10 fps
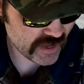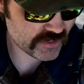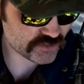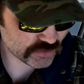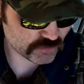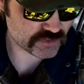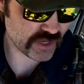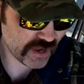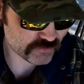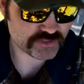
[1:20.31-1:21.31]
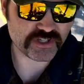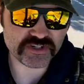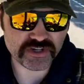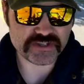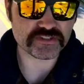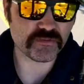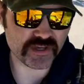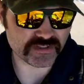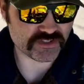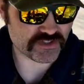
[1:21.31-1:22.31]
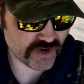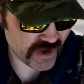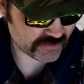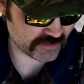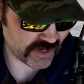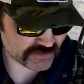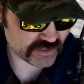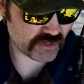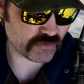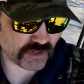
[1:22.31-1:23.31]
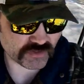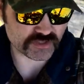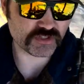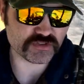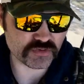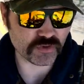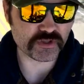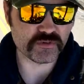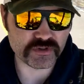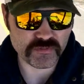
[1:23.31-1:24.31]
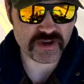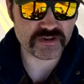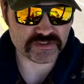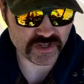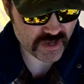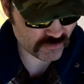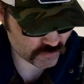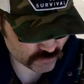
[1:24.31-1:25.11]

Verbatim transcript: I actually was, I was underestimating this tractor. I said it would only do 21 miles an hour.